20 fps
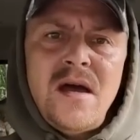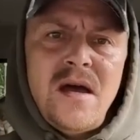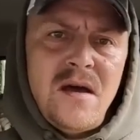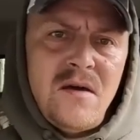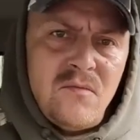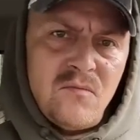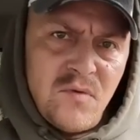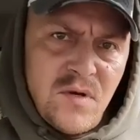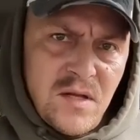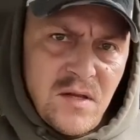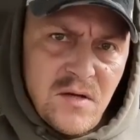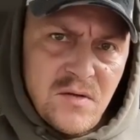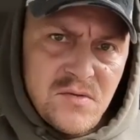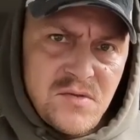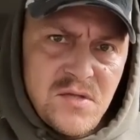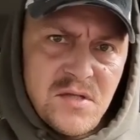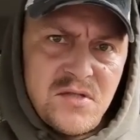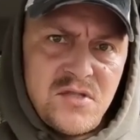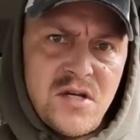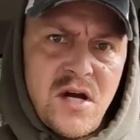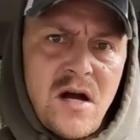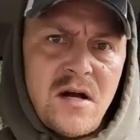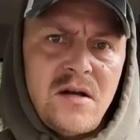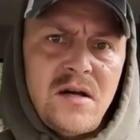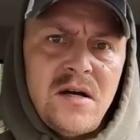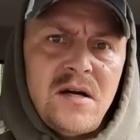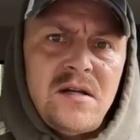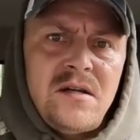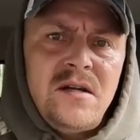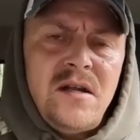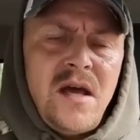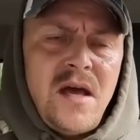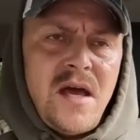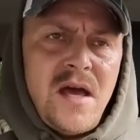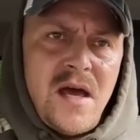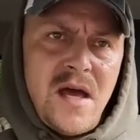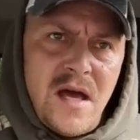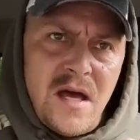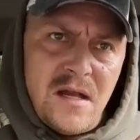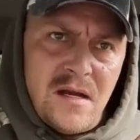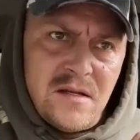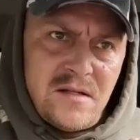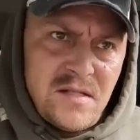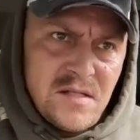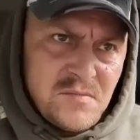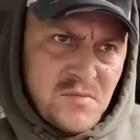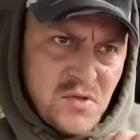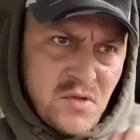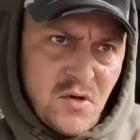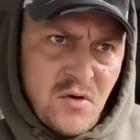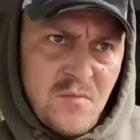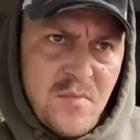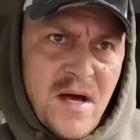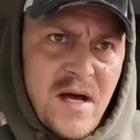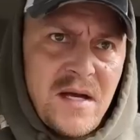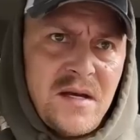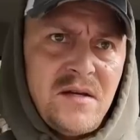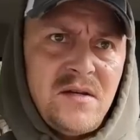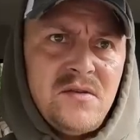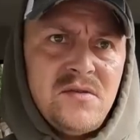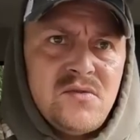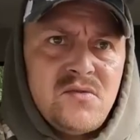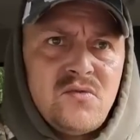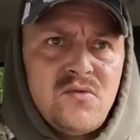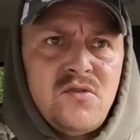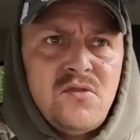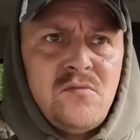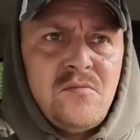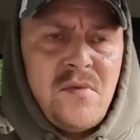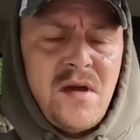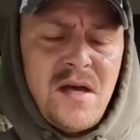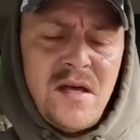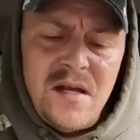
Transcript: and reloads the shotgun and attempts to go back into his room.